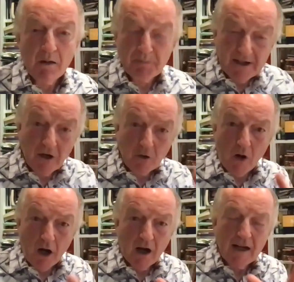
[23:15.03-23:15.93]
Pinot
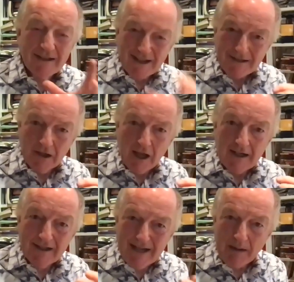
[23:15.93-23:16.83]
Noir doesn't
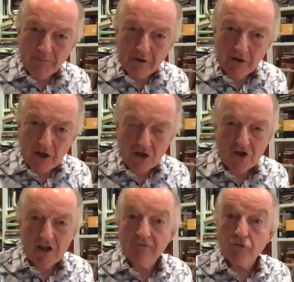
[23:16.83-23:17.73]
like damp
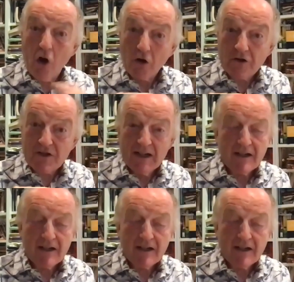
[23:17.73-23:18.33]
conditions, it rots.